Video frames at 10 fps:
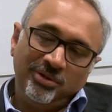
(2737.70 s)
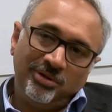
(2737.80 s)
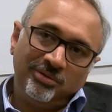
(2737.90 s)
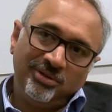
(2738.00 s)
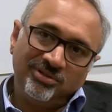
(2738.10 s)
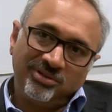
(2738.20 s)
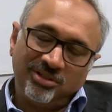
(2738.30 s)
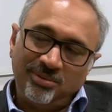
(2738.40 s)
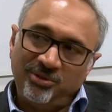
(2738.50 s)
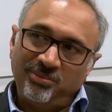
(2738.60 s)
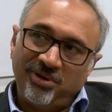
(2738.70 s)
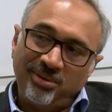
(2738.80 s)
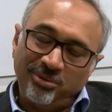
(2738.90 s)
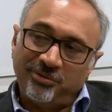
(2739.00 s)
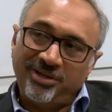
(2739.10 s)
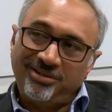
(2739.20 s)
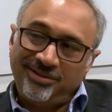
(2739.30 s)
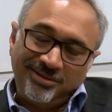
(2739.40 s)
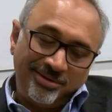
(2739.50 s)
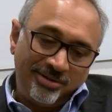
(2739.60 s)
There's a term in the Bible, right?
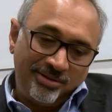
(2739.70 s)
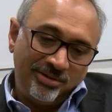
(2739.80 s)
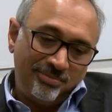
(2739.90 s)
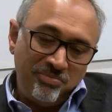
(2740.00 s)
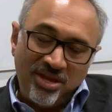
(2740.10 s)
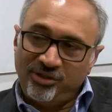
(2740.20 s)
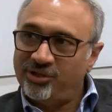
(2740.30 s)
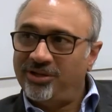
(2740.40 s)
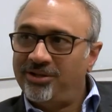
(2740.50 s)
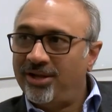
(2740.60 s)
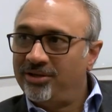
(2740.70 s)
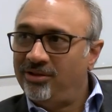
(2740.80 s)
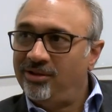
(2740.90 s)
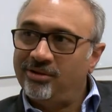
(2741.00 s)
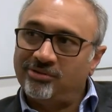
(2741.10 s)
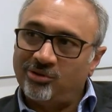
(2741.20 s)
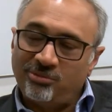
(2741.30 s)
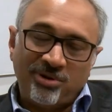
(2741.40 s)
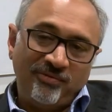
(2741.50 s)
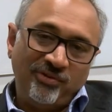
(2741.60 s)
The meek shall inherit the earth. Sort of
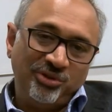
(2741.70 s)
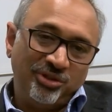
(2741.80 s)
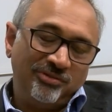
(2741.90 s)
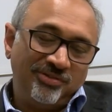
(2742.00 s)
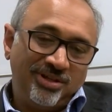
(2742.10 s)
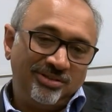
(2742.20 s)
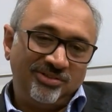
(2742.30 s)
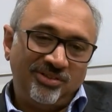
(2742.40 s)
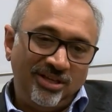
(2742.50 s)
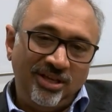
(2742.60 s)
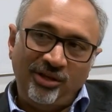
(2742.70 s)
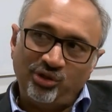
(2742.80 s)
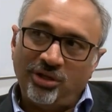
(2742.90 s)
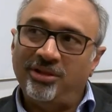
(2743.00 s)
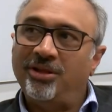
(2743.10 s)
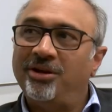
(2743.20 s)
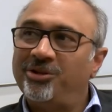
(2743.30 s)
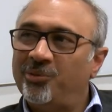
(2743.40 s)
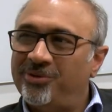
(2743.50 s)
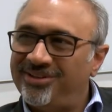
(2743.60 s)
my version of that is the geek shall inherit the